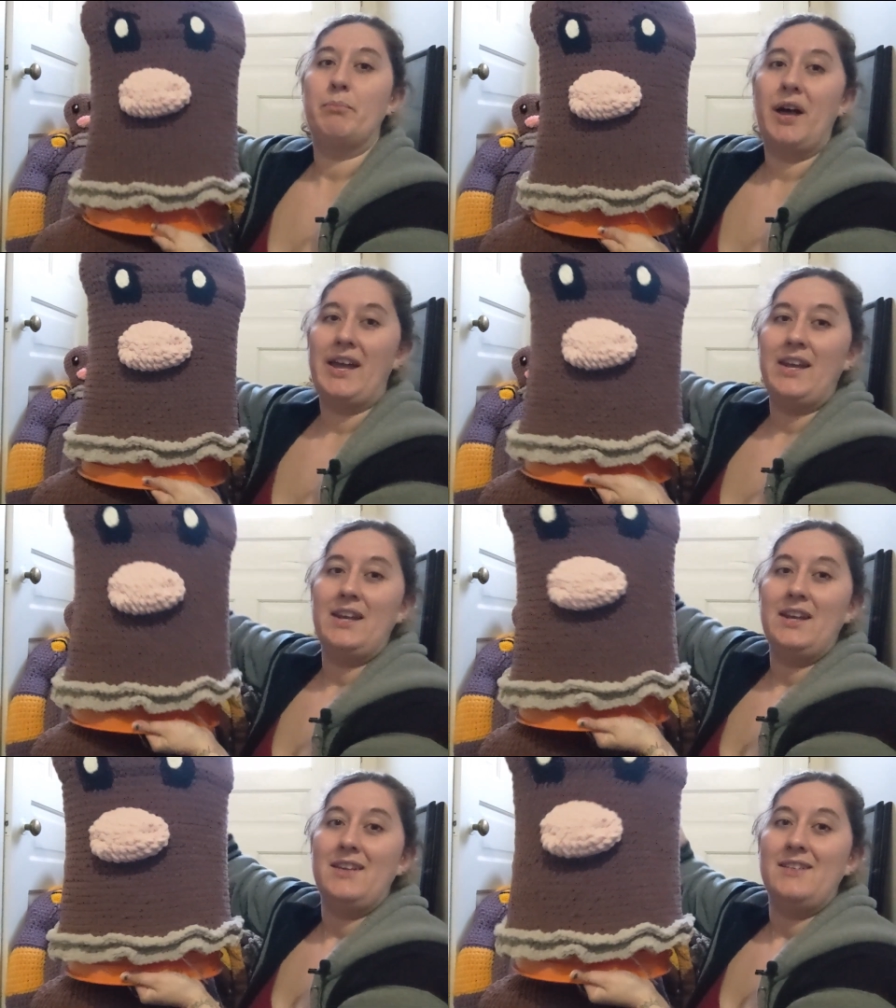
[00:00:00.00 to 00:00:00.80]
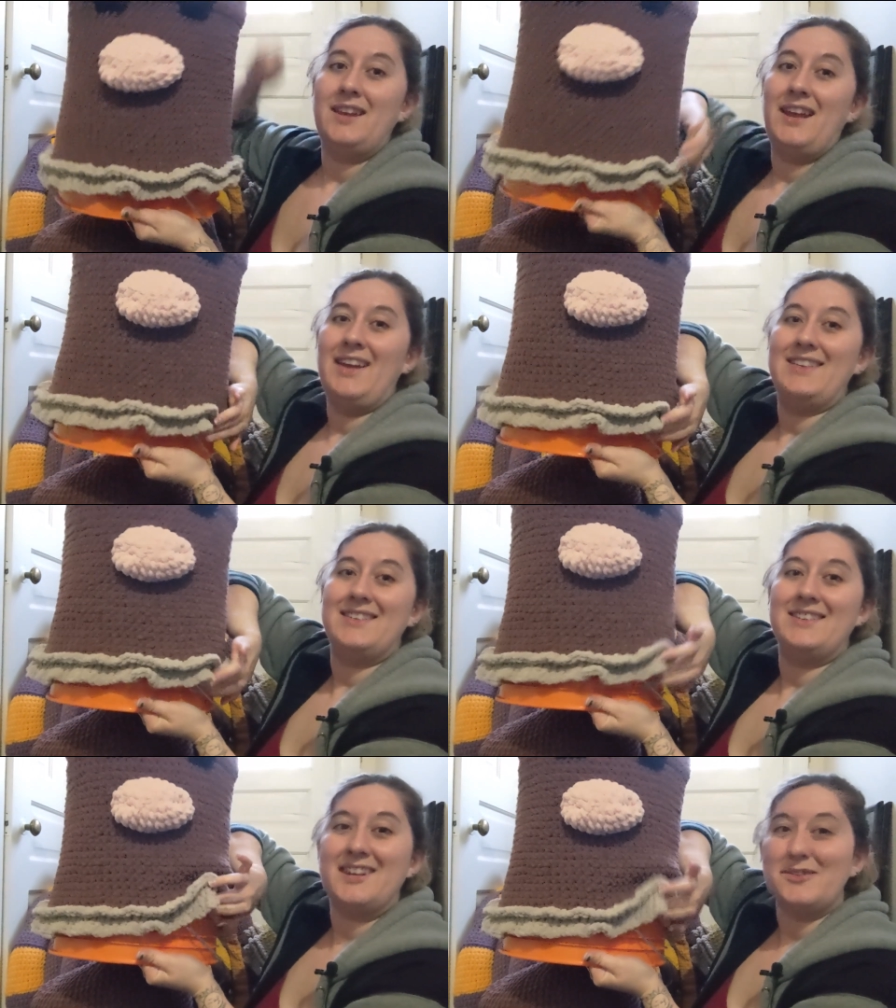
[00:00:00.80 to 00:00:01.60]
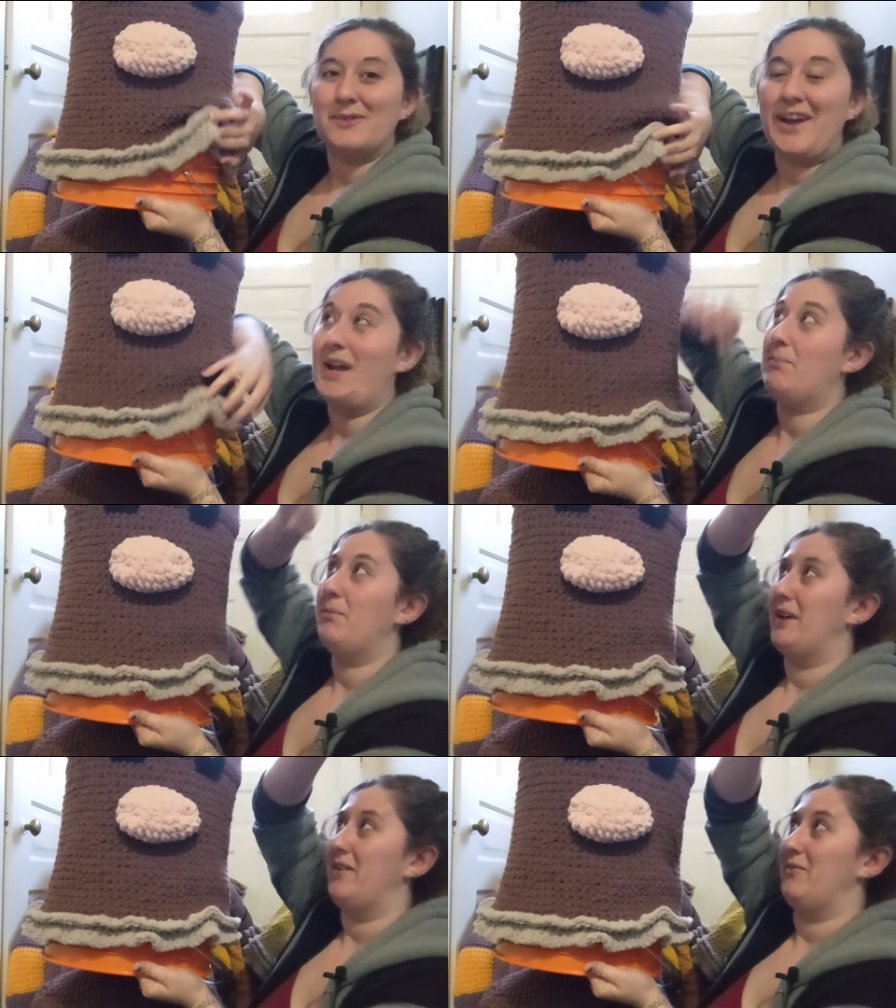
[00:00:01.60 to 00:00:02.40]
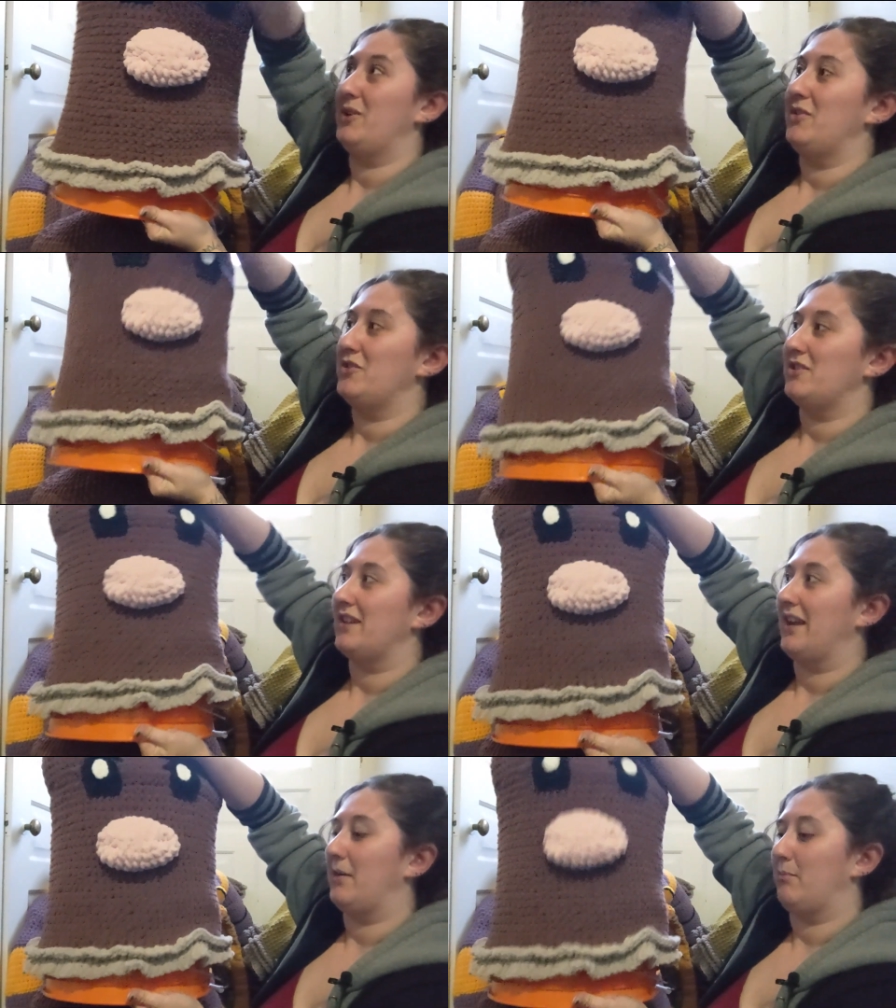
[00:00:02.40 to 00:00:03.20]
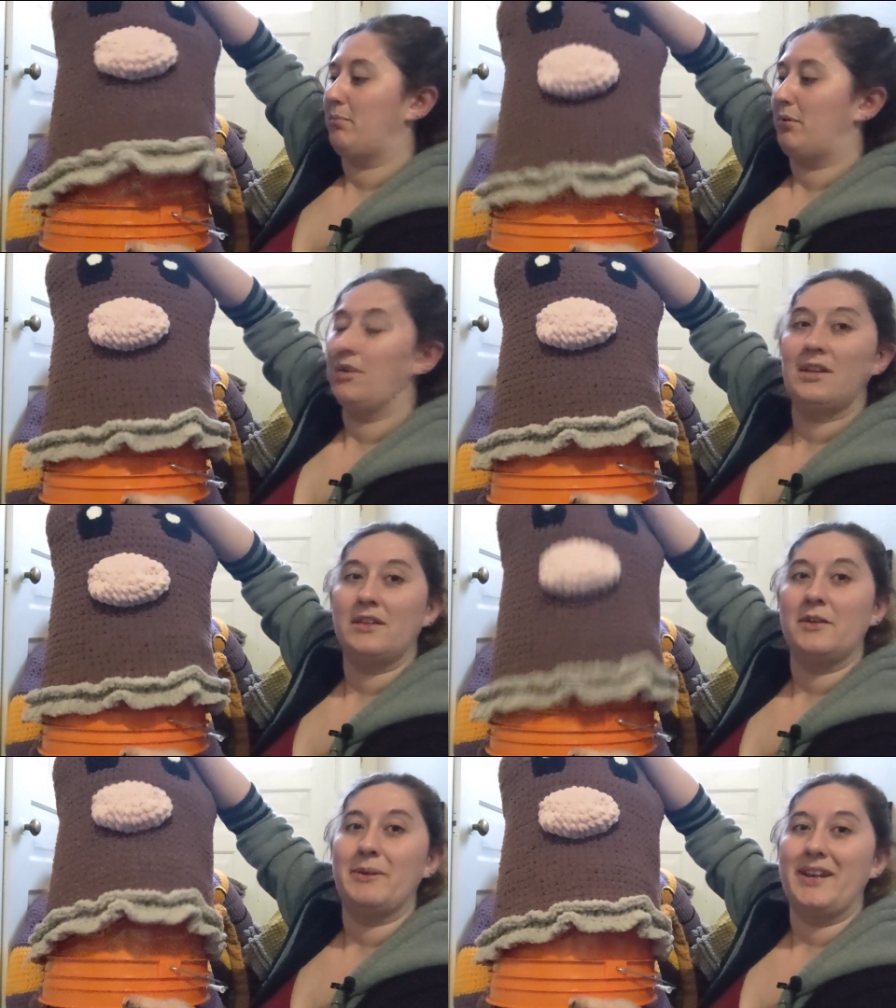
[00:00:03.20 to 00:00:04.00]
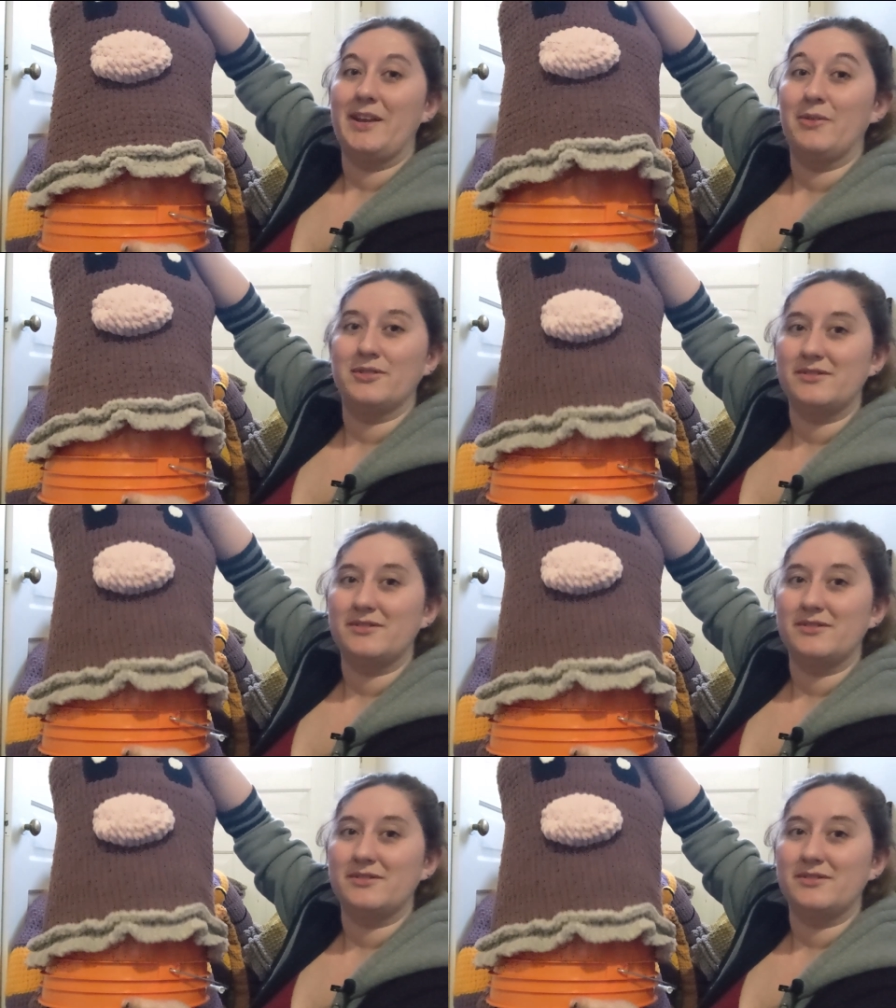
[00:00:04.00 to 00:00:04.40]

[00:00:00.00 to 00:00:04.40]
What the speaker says: but it still does ride up a bit when you just, like, pull a little bit.